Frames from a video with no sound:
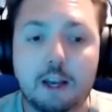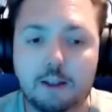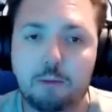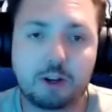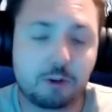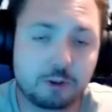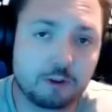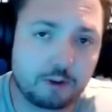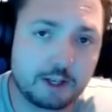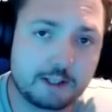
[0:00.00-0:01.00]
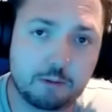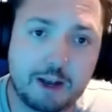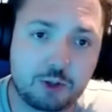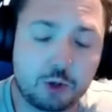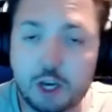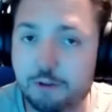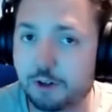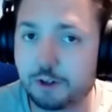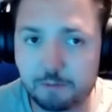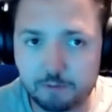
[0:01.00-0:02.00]
the Microsoft Flight Sim has you
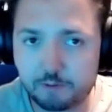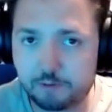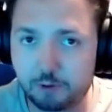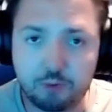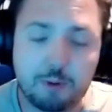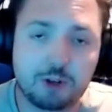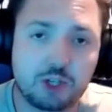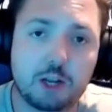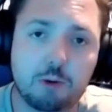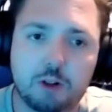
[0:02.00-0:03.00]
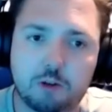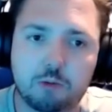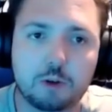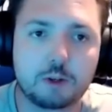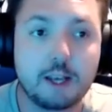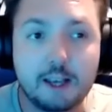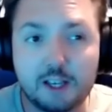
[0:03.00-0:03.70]
covered for pretty much anywhere in the world,